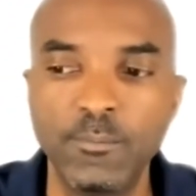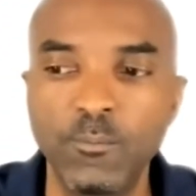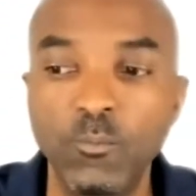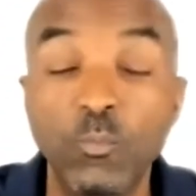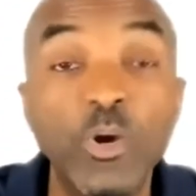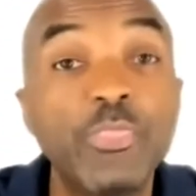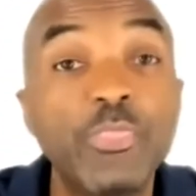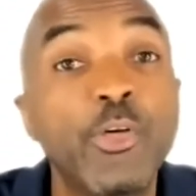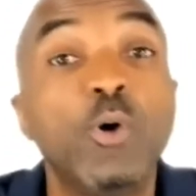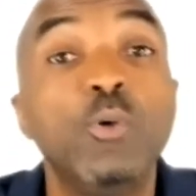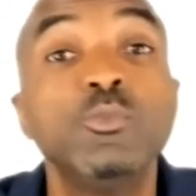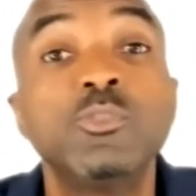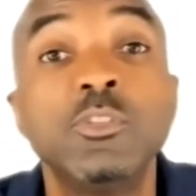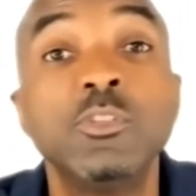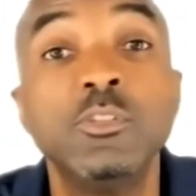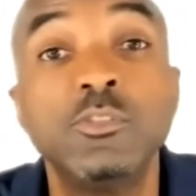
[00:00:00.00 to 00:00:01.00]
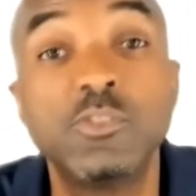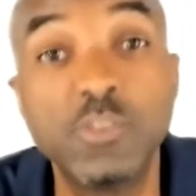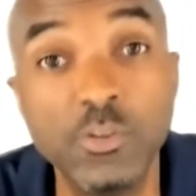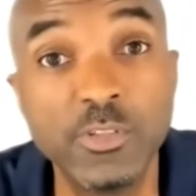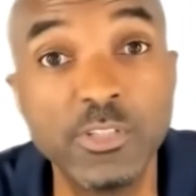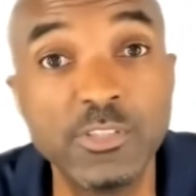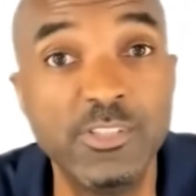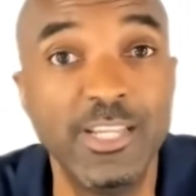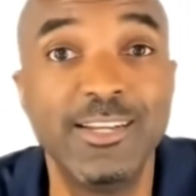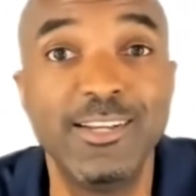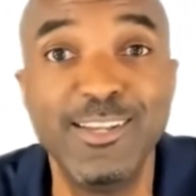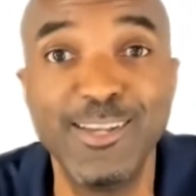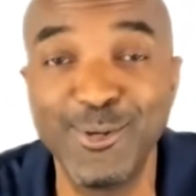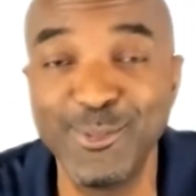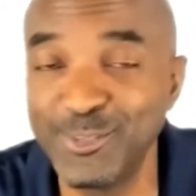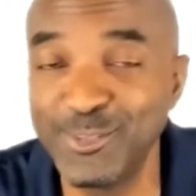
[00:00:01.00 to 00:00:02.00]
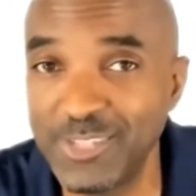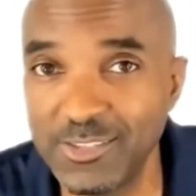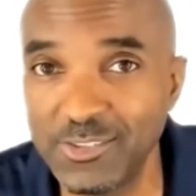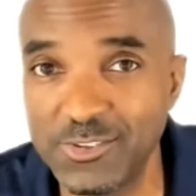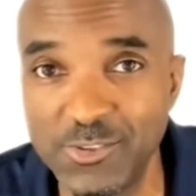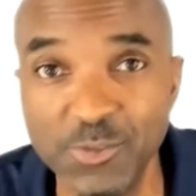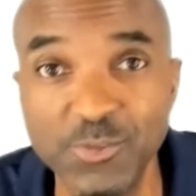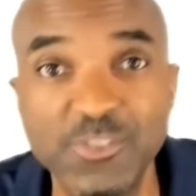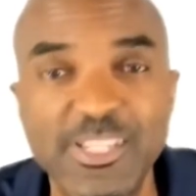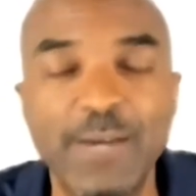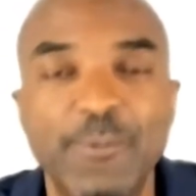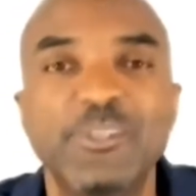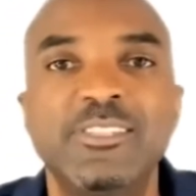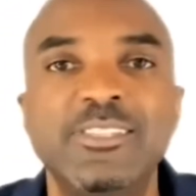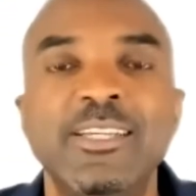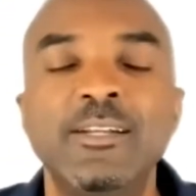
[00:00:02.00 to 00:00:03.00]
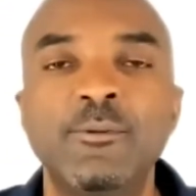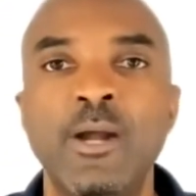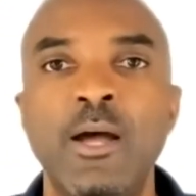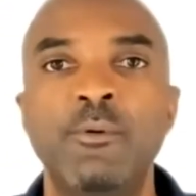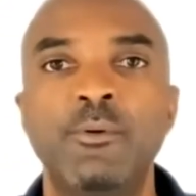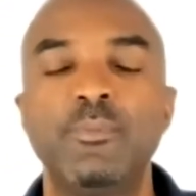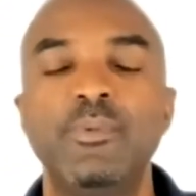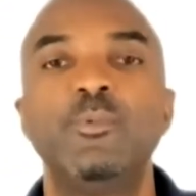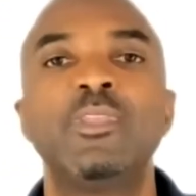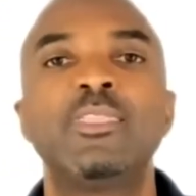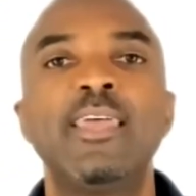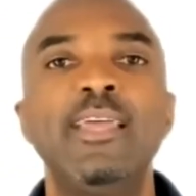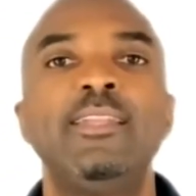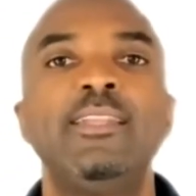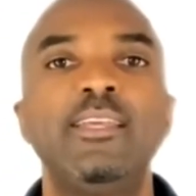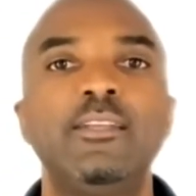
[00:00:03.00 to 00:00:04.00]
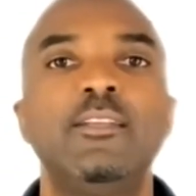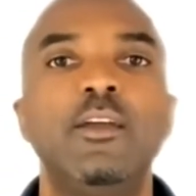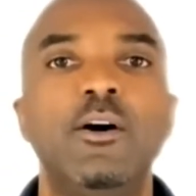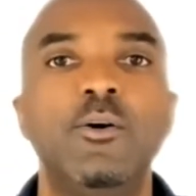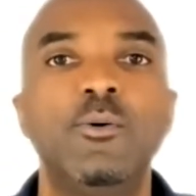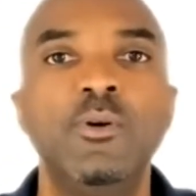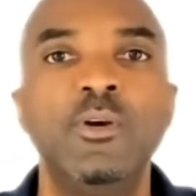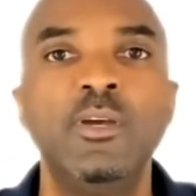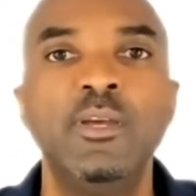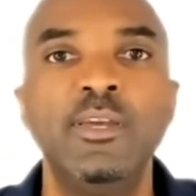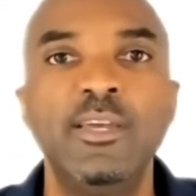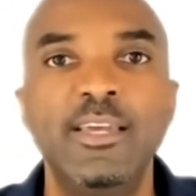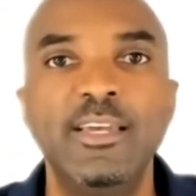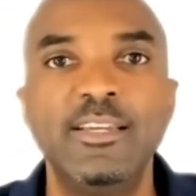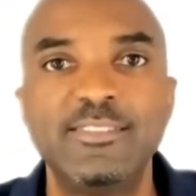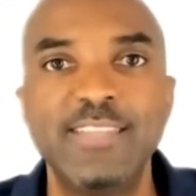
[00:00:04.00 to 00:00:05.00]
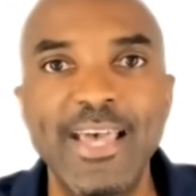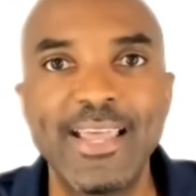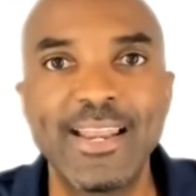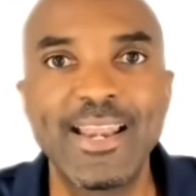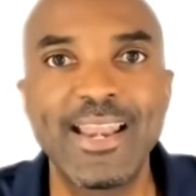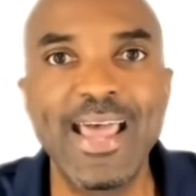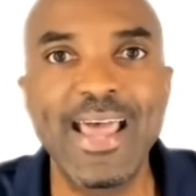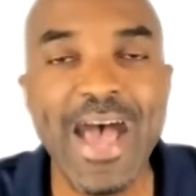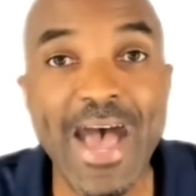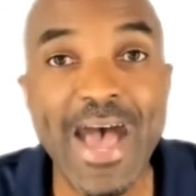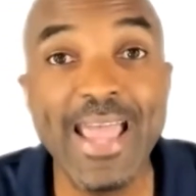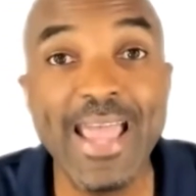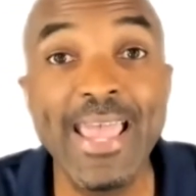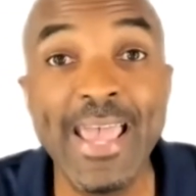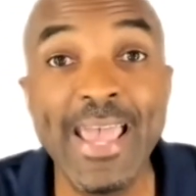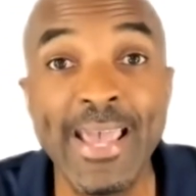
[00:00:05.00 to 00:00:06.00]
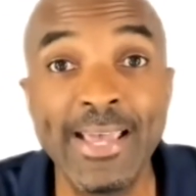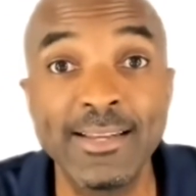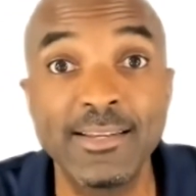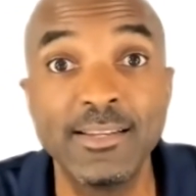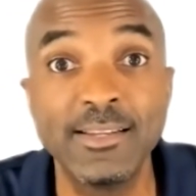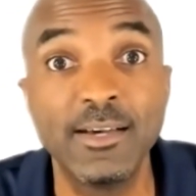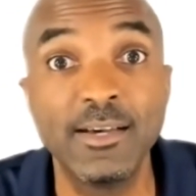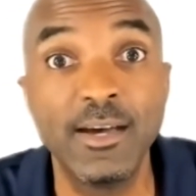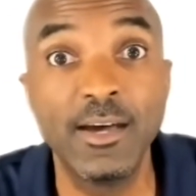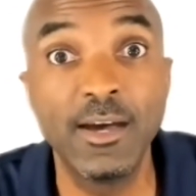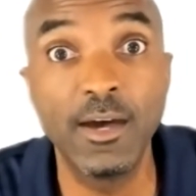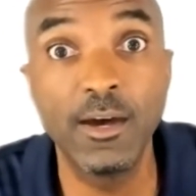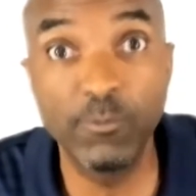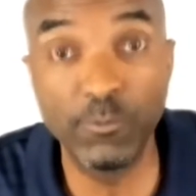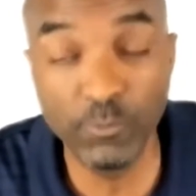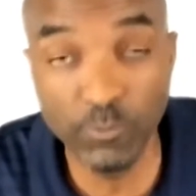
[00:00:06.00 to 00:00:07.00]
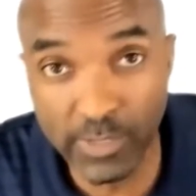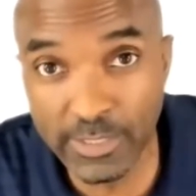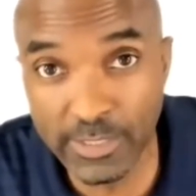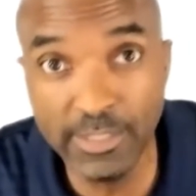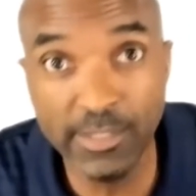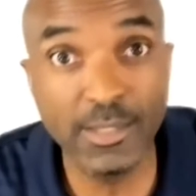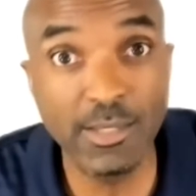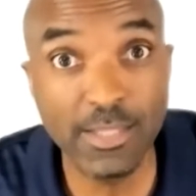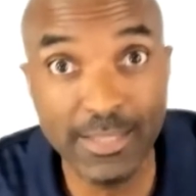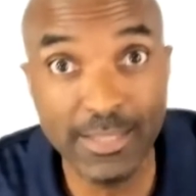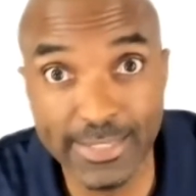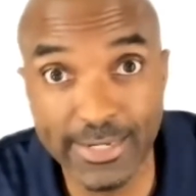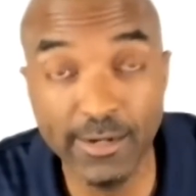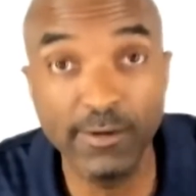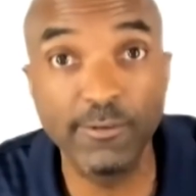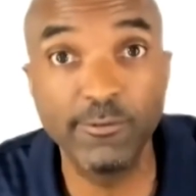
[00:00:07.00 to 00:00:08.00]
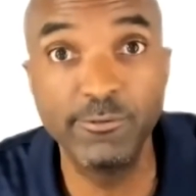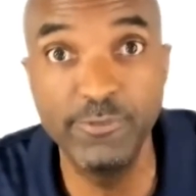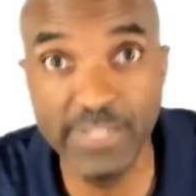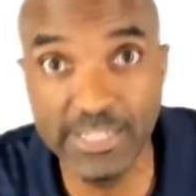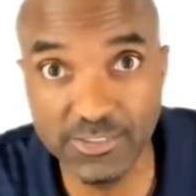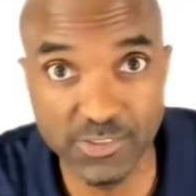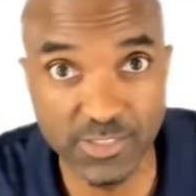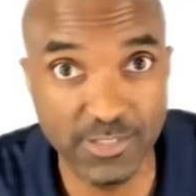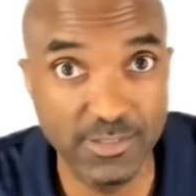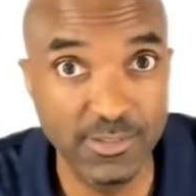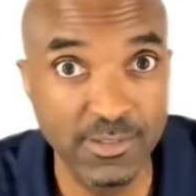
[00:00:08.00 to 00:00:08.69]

What those students didn't know, those other students that were sitting around with me, what they didn't know is that I had a really clear vision.